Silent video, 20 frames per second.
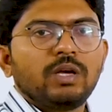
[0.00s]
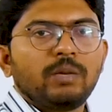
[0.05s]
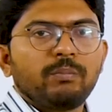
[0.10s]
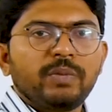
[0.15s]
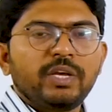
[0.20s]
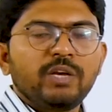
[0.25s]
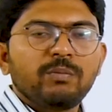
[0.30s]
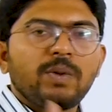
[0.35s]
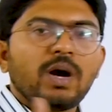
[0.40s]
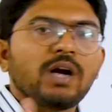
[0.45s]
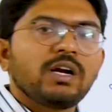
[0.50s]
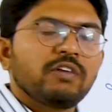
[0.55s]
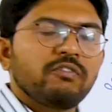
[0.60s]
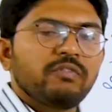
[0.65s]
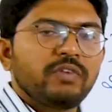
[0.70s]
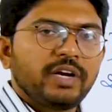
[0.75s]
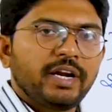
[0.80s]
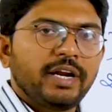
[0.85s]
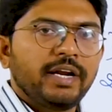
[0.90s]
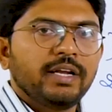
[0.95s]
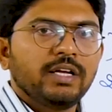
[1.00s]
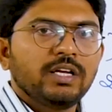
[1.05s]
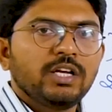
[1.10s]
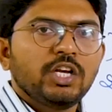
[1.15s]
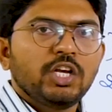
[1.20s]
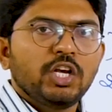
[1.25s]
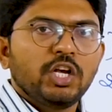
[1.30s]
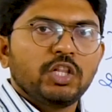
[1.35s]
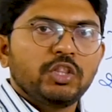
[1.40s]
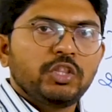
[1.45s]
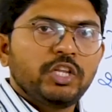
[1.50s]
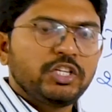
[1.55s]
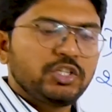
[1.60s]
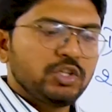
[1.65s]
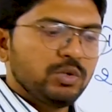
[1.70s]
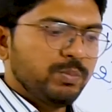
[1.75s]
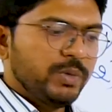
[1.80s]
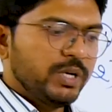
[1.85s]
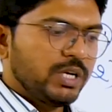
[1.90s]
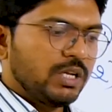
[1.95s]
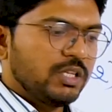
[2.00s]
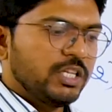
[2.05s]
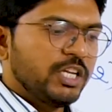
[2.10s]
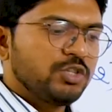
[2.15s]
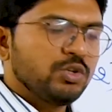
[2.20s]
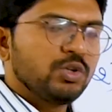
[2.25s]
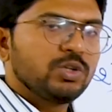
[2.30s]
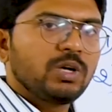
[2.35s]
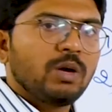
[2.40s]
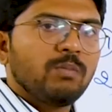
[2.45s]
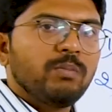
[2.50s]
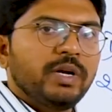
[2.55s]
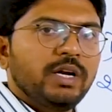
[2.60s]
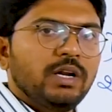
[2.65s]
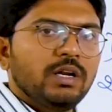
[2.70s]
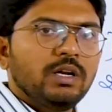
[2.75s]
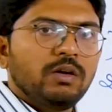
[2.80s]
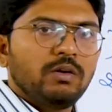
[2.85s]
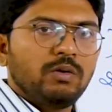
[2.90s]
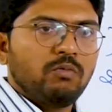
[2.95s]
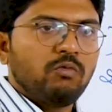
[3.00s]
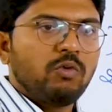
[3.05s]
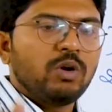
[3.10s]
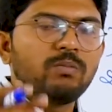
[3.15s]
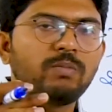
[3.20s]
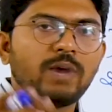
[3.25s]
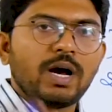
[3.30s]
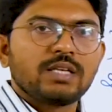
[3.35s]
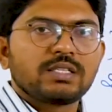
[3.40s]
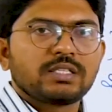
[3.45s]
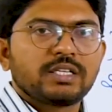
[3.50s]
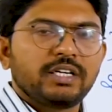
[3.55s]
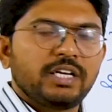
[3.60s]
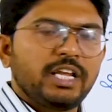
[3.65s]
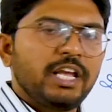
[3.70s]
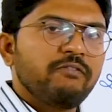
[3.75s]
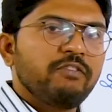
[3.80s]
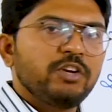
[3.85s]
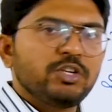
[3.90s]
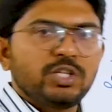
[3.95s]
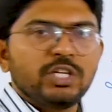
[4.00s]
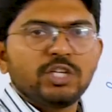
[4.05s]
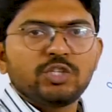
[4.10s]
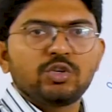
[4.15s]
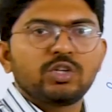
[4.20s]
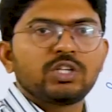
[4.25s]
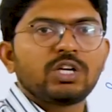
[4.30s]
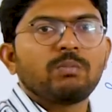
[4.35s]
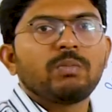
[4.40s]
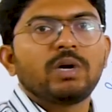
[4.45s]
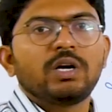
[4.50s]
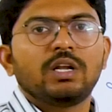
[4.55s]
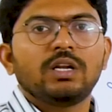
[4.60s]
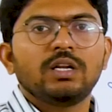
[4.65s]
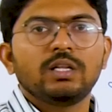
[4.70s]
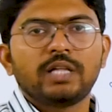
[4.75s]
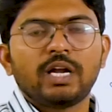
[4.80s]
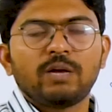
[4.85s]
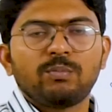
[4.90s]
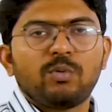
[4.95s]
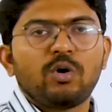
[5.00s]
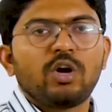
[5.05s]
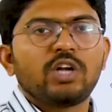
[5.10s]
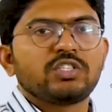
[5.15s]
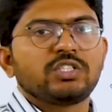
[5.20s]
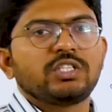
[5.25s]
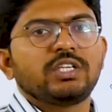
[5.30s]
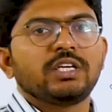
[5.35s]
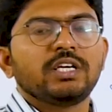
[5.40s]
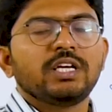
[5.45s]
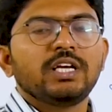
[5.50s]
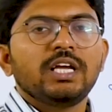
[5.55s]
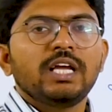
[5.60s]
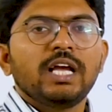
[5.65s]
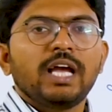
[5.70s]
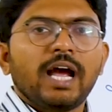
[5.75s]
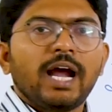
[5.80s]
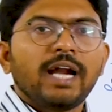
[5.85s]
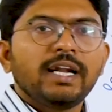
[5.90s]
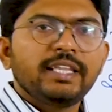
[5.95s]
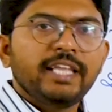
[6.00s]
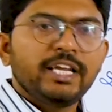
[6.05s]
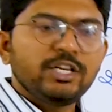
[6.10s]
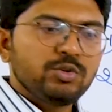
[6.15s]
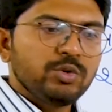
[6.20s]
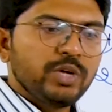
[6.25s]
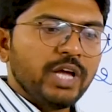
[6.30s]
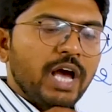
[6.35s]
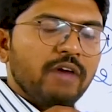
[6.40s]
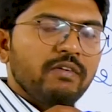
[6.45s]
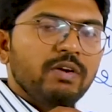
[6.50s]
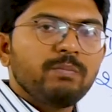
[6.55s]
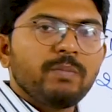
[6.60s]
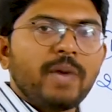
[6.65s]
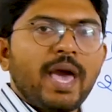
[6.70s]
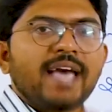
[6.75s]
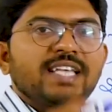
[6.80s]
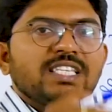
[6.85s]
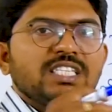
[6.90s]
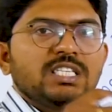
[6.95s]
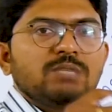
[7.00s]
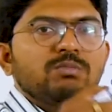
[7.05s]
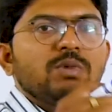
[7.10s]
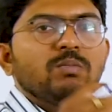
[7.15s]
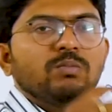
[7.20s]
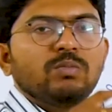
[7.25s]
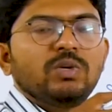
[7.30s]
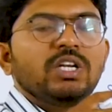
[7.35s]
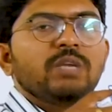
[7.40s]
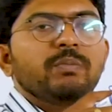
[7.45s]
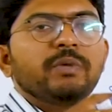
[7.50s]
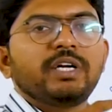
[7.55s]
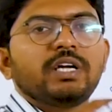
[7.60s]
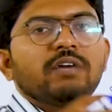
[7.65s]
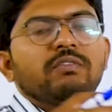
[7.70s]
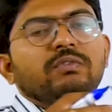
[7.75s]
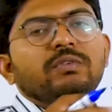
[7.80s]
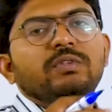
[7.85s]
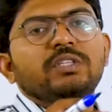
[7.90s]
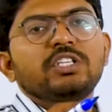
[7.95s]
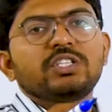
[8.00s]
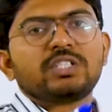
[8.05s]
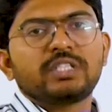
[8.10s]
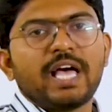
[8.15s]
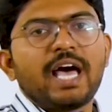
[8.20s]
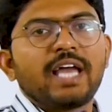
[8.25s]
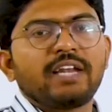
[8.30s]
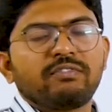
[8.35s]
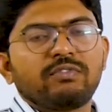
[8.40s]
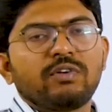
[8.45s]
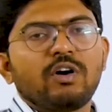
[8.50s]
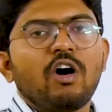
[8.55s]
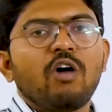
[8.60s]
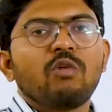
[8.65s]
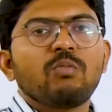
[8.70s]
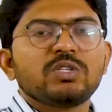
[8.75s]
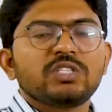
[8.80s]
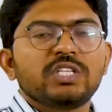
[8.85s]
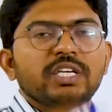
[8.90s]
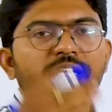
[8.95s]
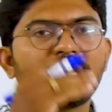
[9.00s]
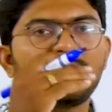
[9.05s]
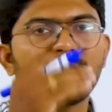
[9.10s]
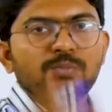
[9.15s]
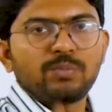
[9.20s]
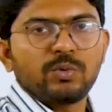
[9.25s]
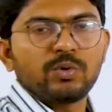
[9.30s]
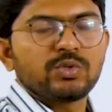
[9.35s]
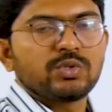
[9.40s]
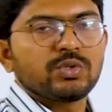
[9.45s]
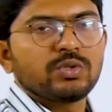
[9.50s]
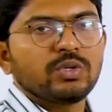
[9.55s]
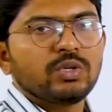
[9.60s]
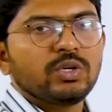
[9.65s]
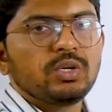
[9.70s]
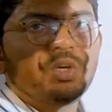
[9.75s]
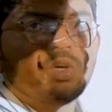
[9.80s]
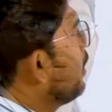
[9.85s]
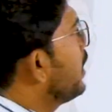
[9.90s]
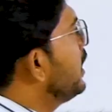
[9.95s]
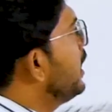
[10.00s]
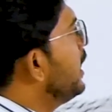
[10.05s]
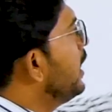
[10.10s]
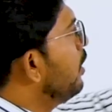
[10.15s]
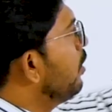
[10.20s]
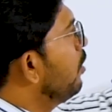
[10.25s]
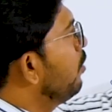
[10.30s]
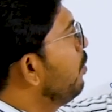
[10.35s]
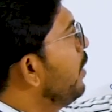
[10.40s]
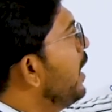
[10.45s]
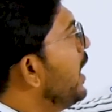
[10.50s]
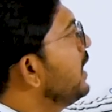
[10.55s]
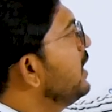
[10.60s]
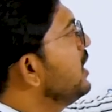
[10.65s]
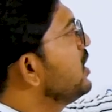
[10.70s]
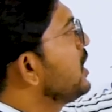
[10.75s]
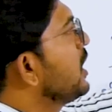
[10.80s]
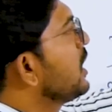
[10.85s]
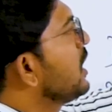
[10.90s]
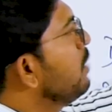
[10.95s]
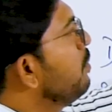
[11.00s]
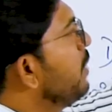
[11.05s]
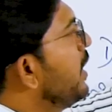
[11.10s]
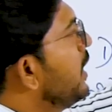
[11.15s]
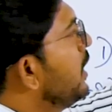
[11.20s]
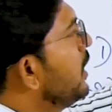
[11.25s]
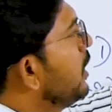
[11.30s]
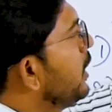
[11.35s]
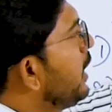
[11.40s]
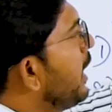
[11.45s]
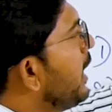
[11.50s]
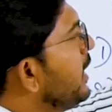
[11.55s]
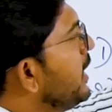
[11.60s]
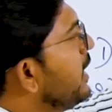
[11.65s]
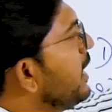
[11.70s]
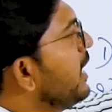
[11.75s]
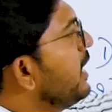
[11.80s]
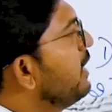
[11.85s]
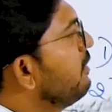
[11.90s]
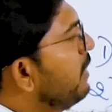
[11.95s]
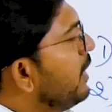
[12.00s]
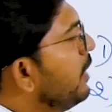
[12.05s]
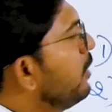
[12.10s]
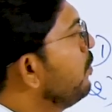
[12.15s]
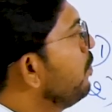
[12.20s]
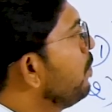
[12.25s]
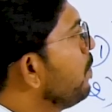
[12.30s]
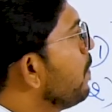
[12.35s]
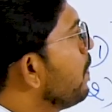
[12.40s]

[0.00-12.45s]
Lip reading: being part of trade. They should come under one basket. Everything should come under that policy, and they should have a maximum limit of this tariff, how much they can impose. When they made this agreement 1995,